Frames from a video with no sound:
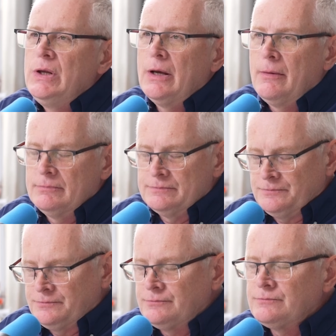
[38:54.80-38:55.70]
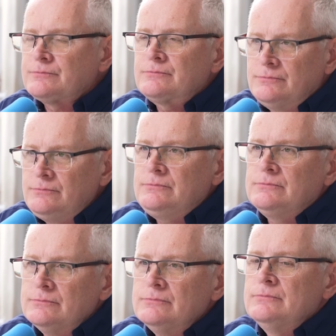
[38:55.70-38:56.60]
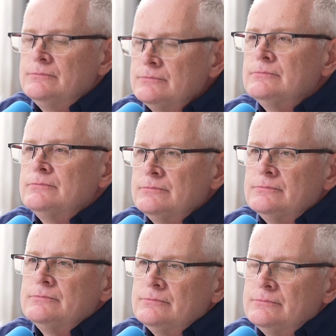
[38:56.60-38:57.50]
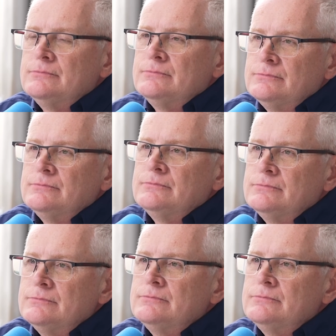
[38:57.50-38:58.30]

yeah. ten thousand dollars of Amazon Web Services credit for free. You don't need to